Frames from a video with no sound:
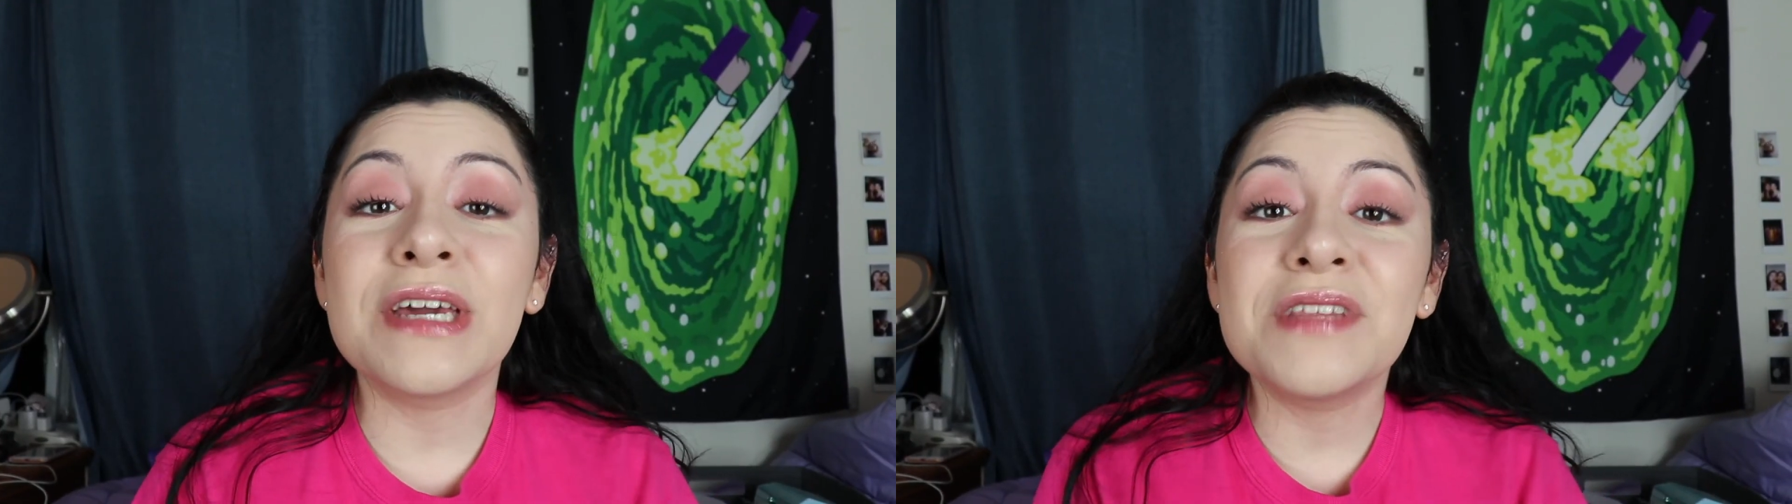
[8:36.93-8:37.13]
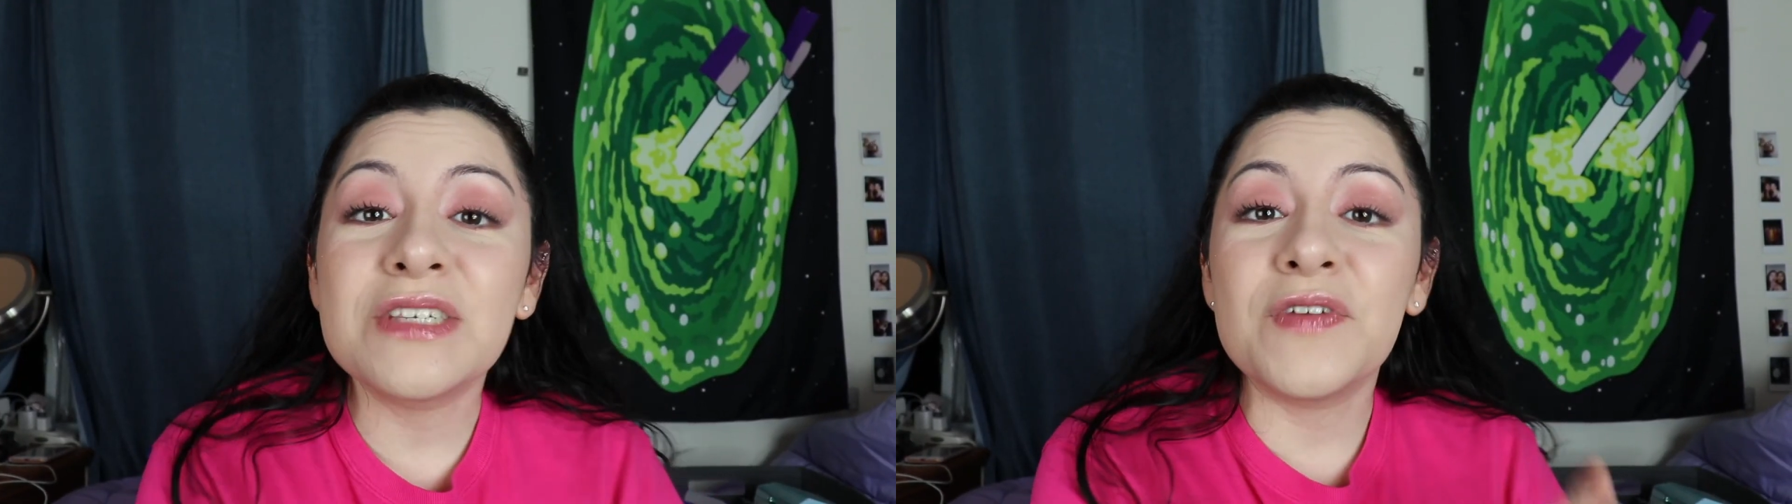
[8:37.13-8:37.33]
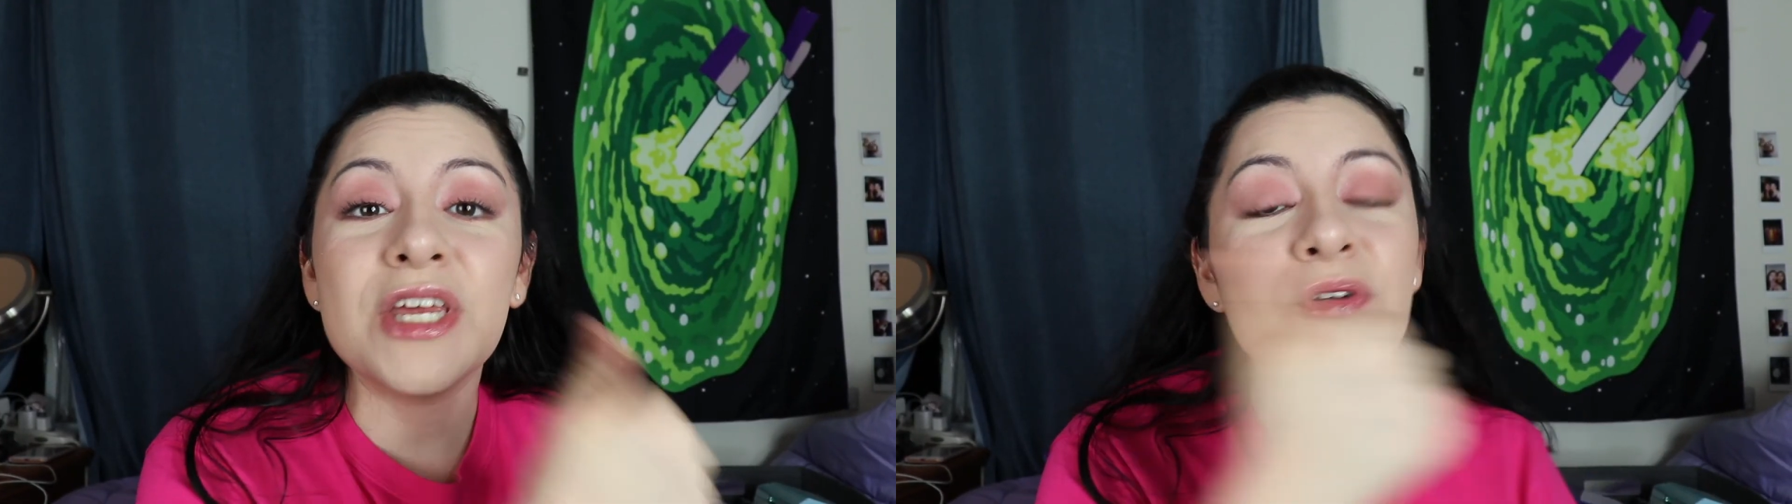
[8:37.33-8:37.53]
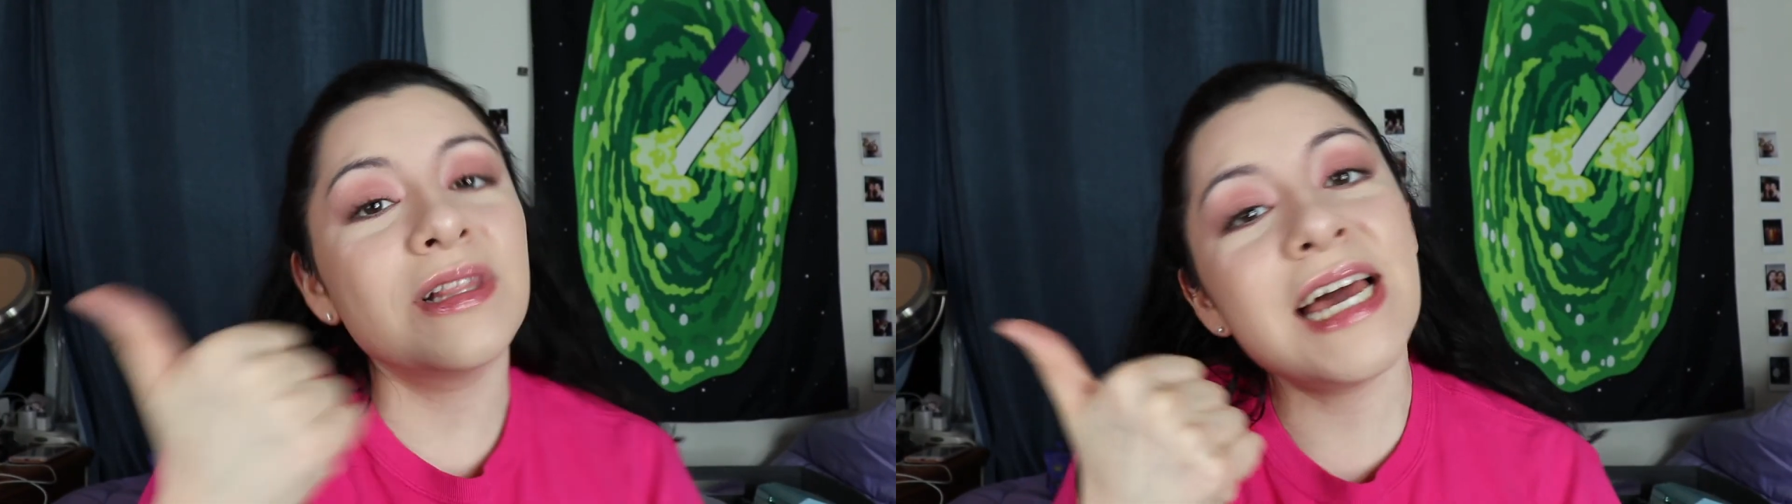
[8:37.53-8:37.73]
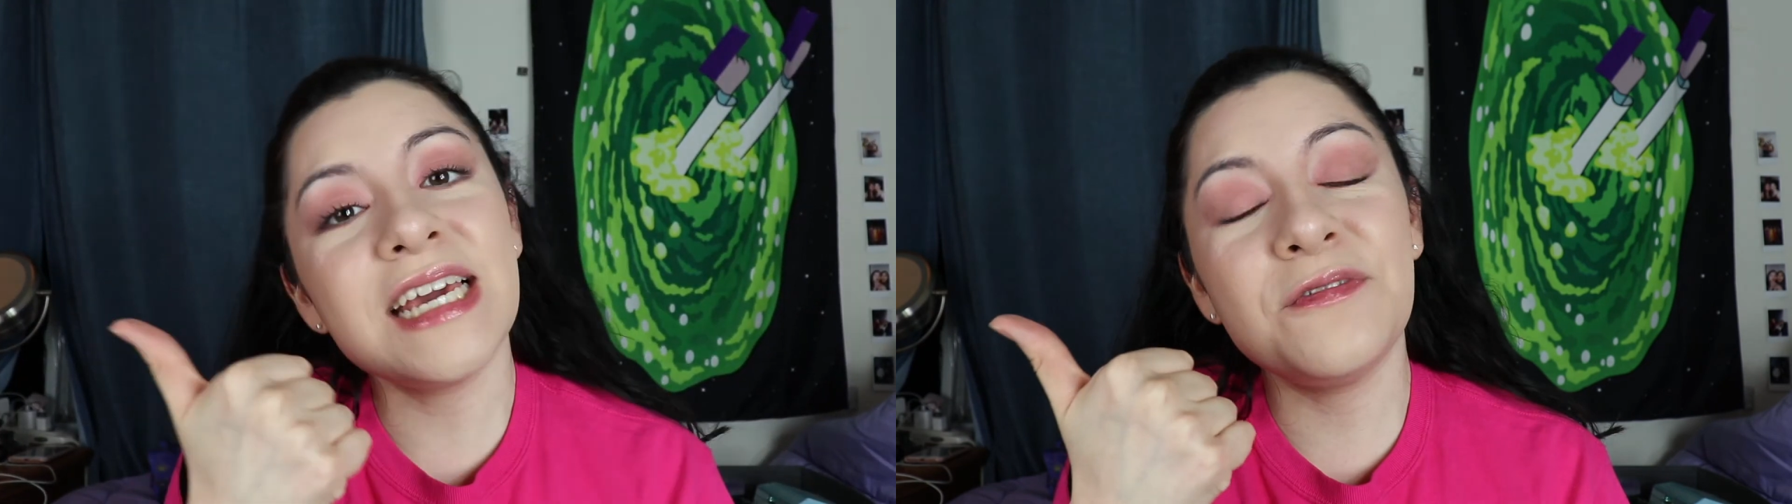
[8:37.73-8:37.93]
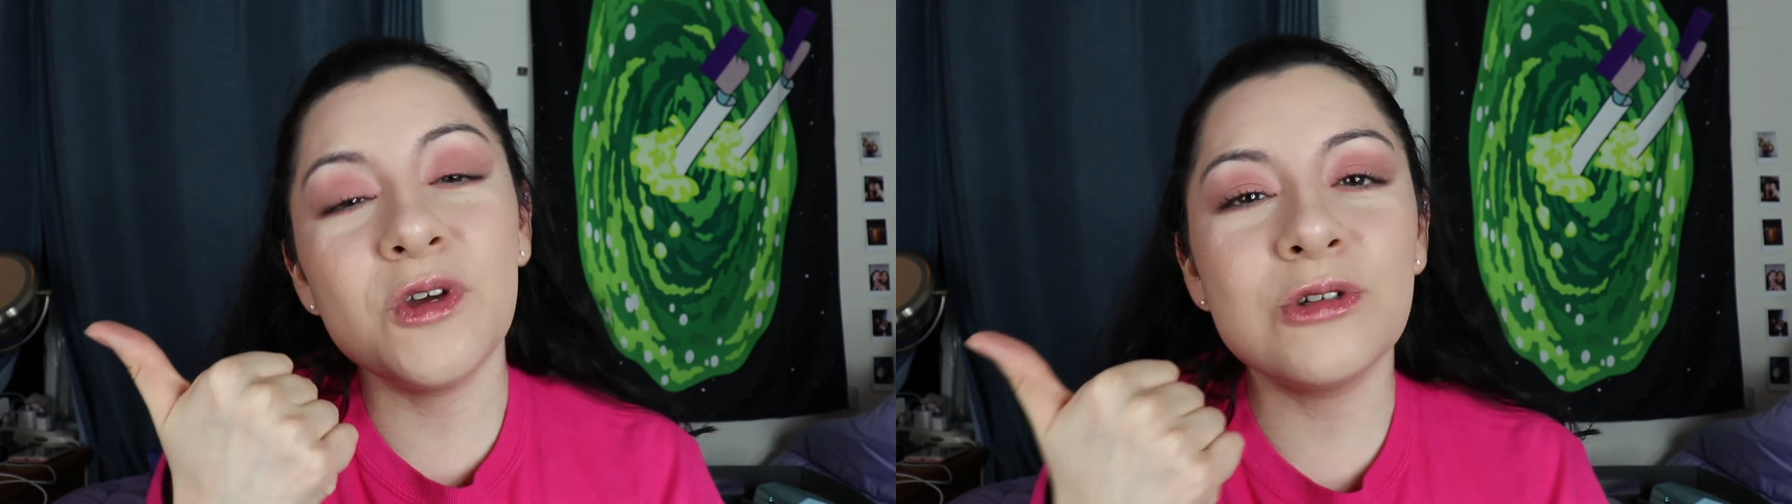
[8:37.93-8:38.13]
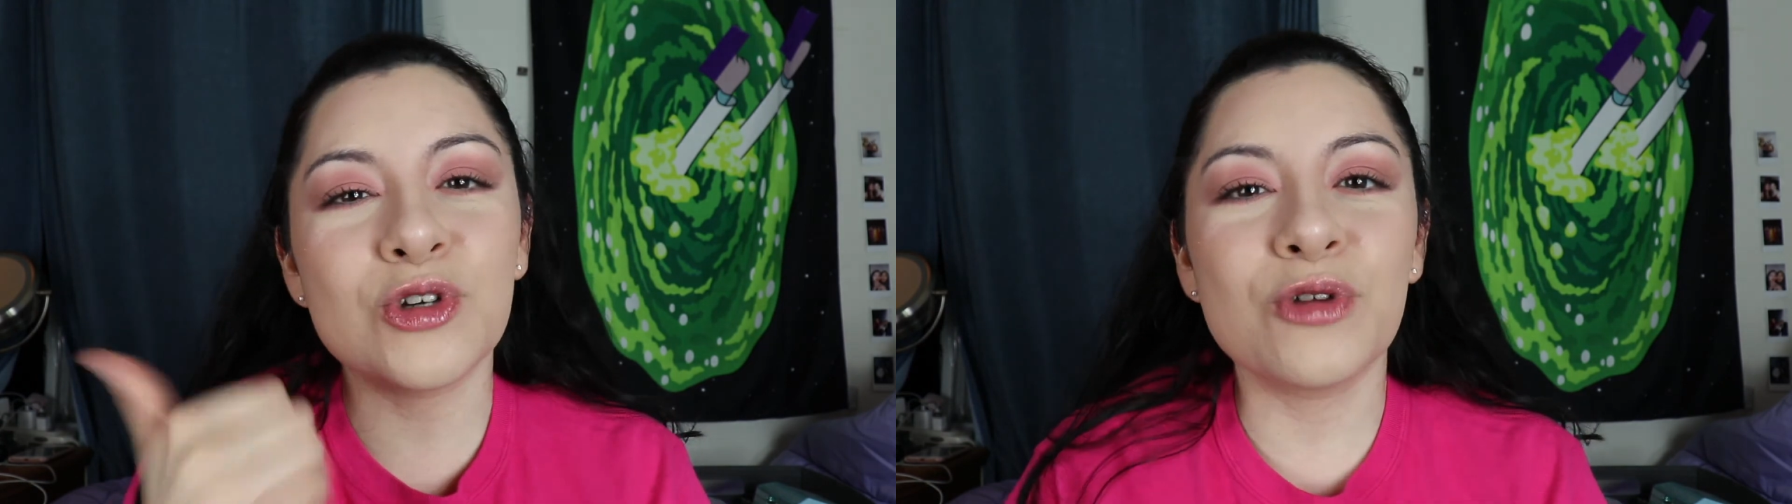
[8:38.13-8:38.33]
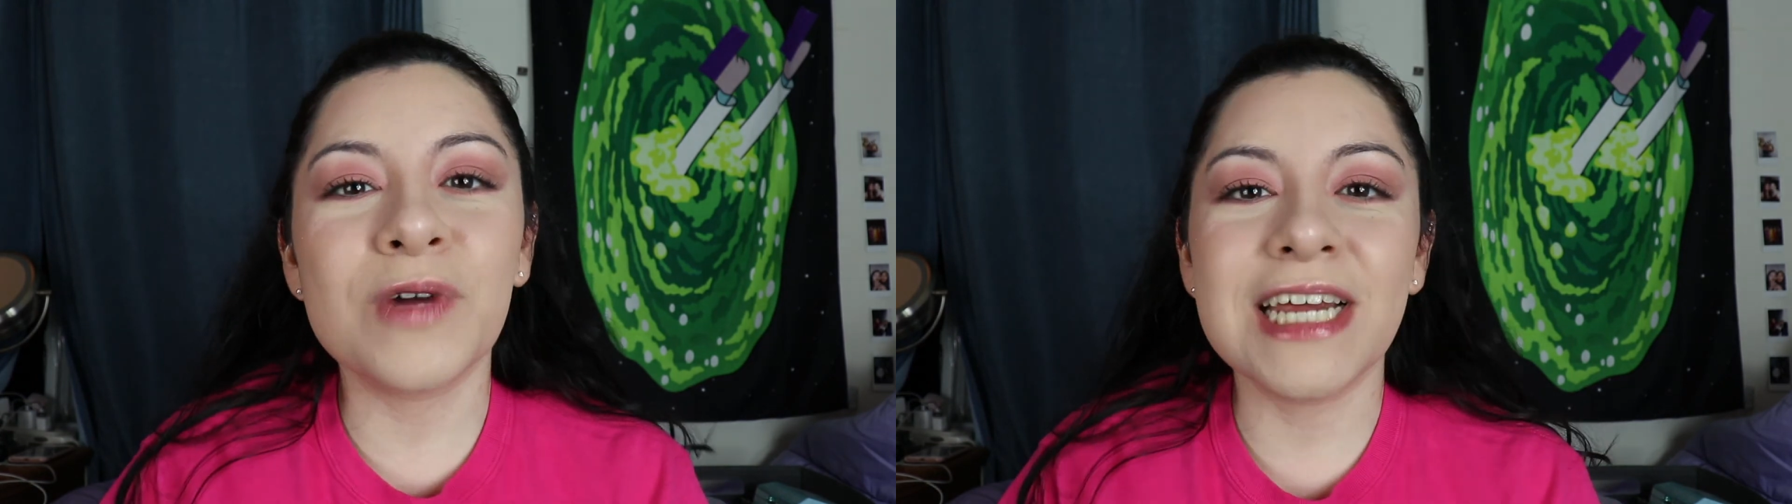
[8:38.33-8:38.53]
Give this video a like if you
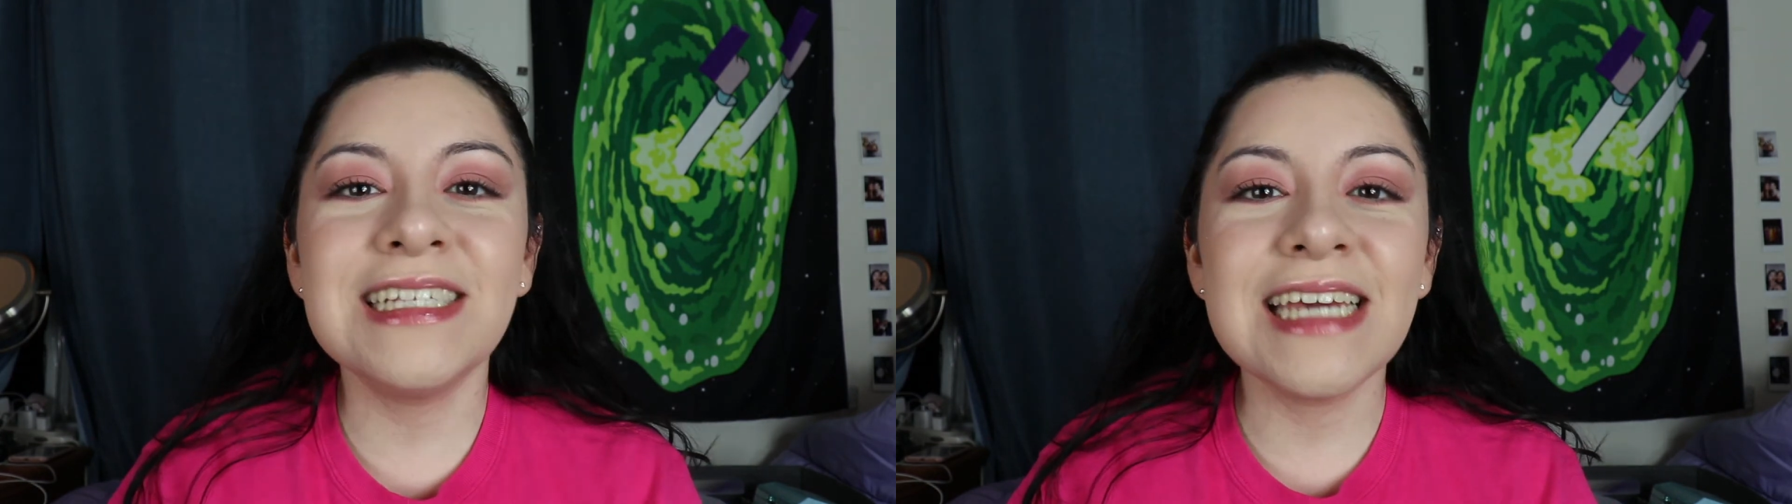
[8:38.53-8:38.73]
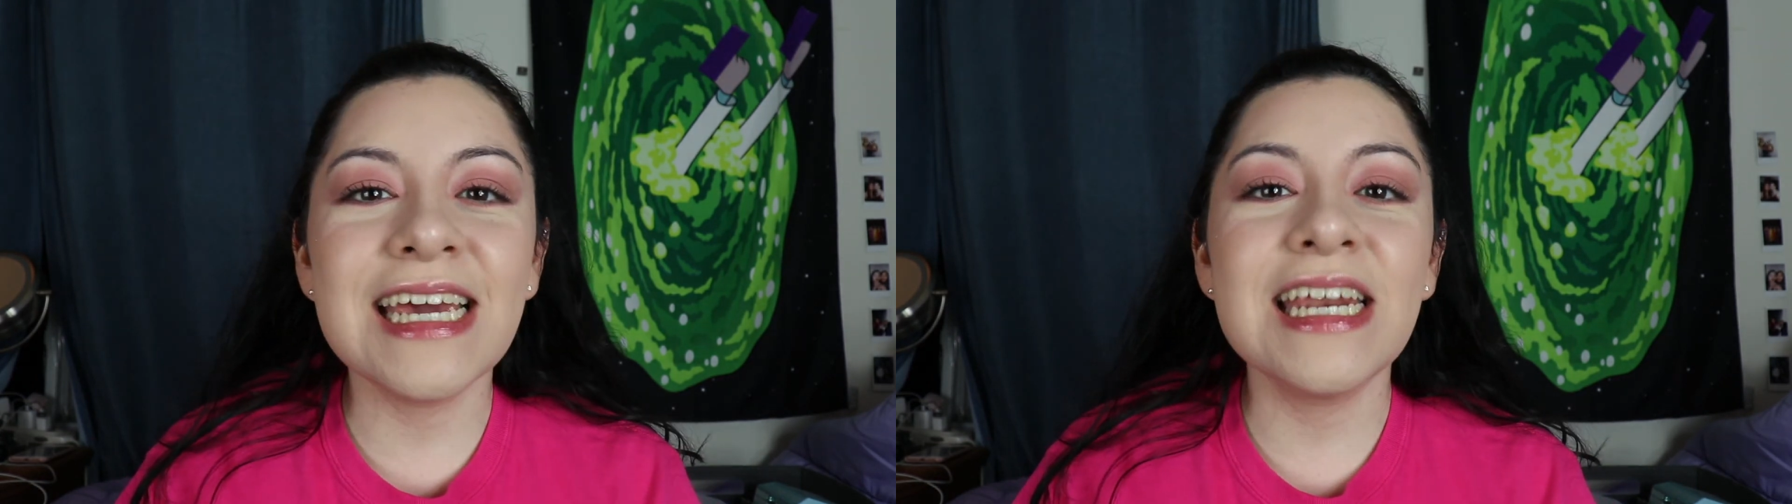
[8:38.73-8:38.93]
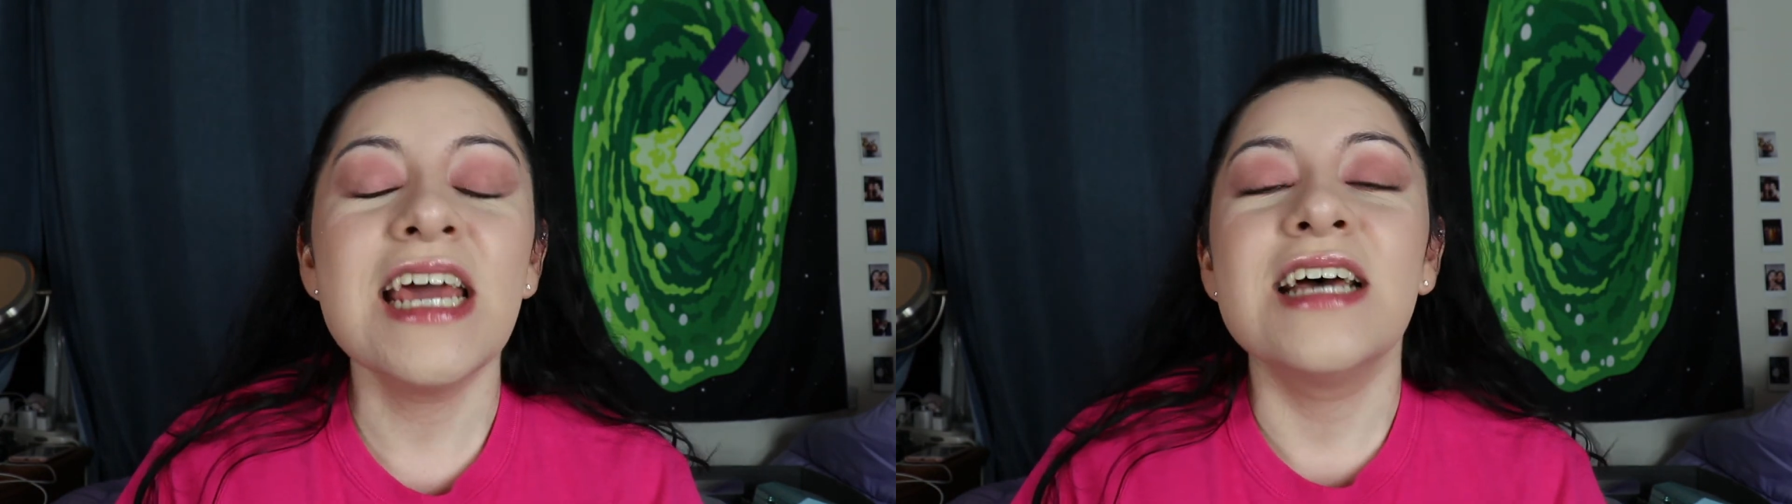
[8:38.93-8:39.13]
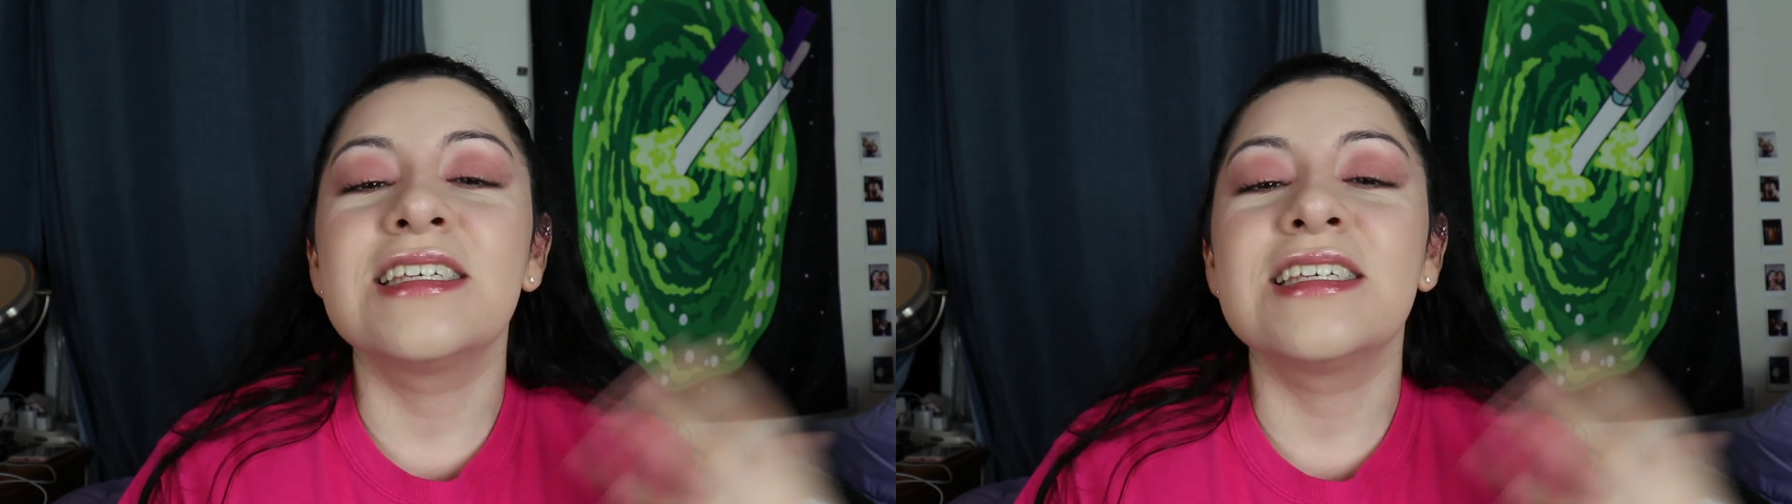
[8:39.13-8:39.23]
enjoyed what I did.